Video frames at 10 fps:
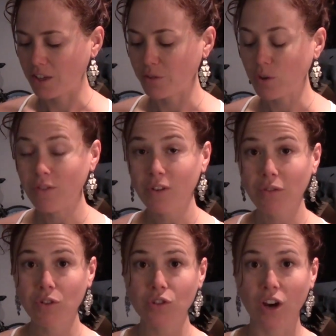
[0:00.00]
If you have
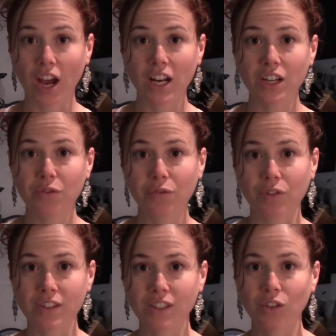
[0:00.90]
never tried
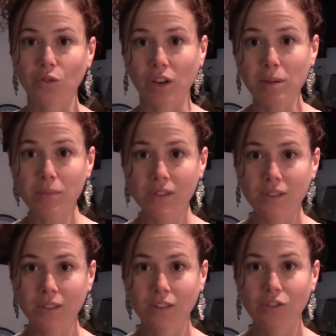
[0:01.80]
freezing
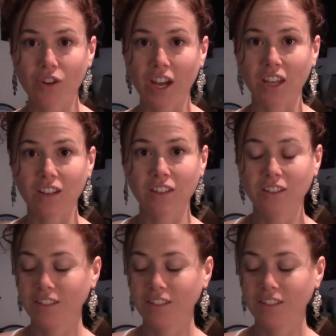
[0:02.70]
grapes, try it.